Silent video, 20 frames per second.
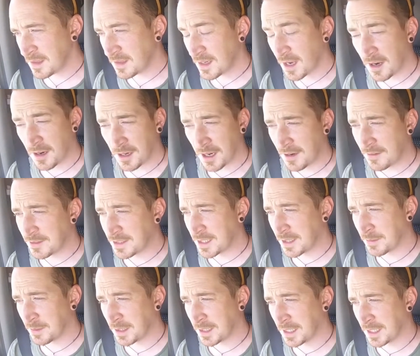Can't guarantee
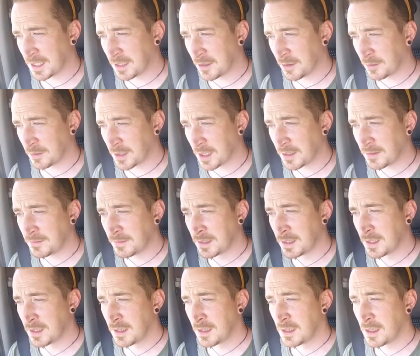I'm going to get it all done.
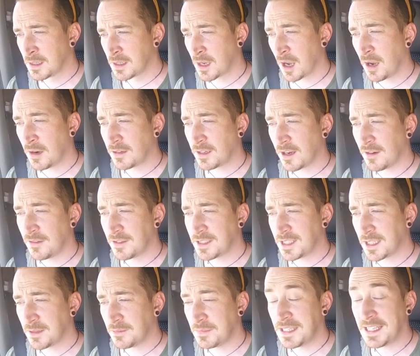Can't
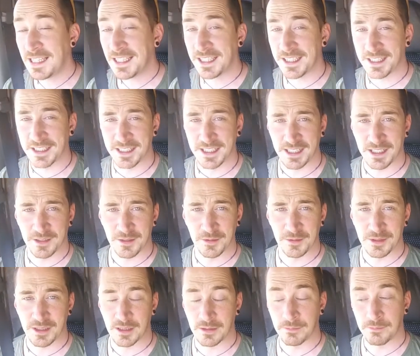guarantee I'm nearly going to get it all
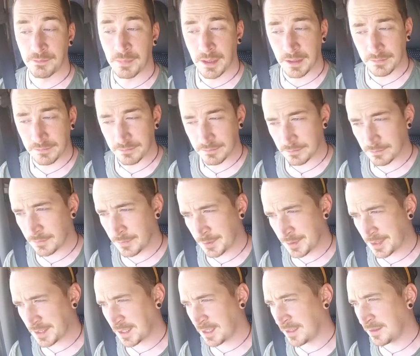done, but we'll
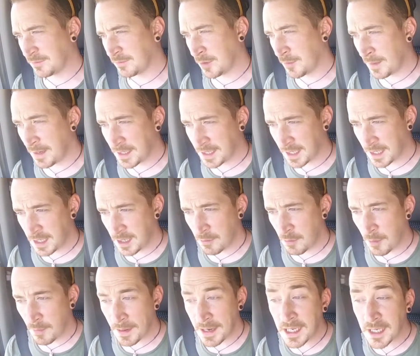start. We'll make
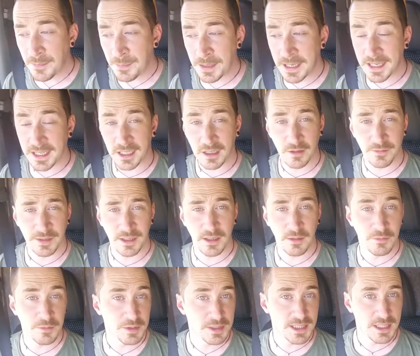a beginning of it,
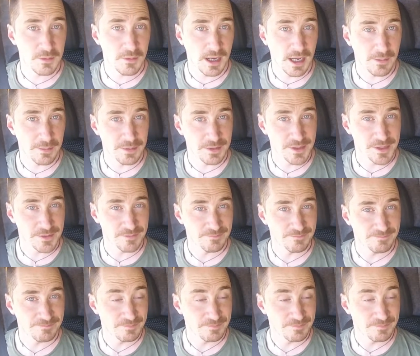and we'll see what happens.